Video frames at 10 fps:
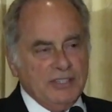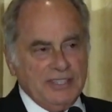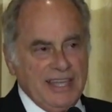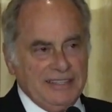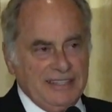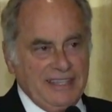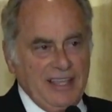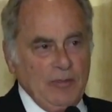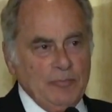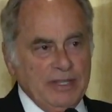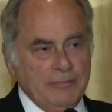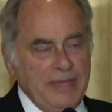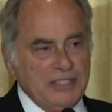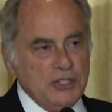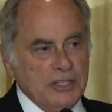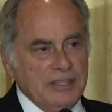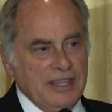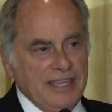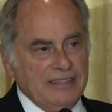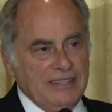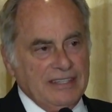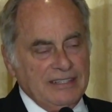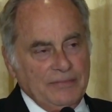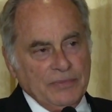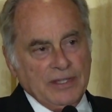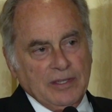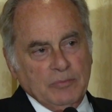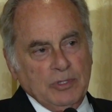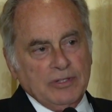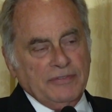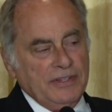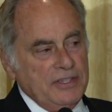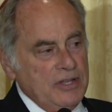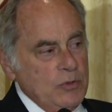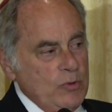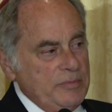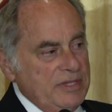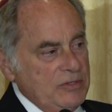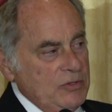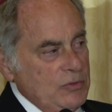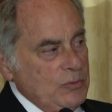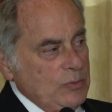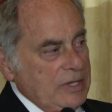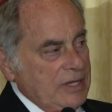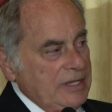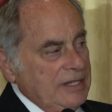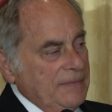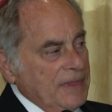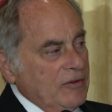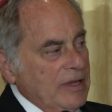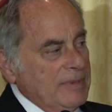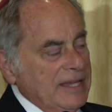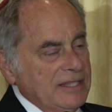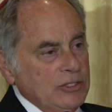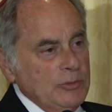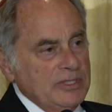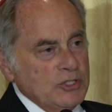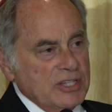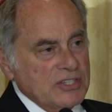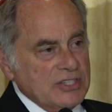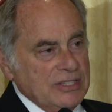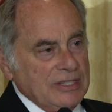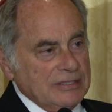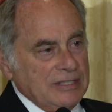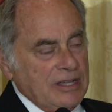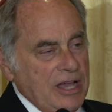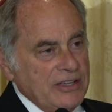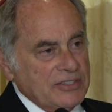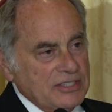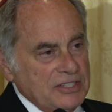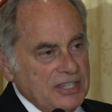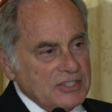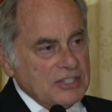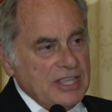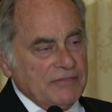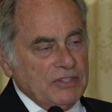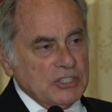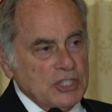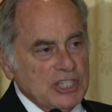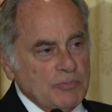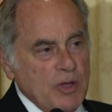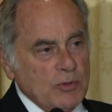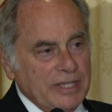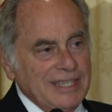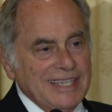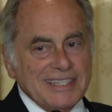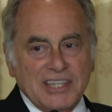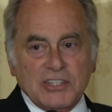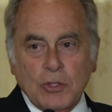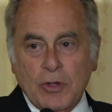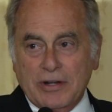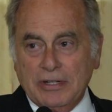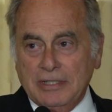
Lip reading: not help but mention that the beautiful young woman who Rabbi Lubin just hugged and kissed after she spoke is his daughter.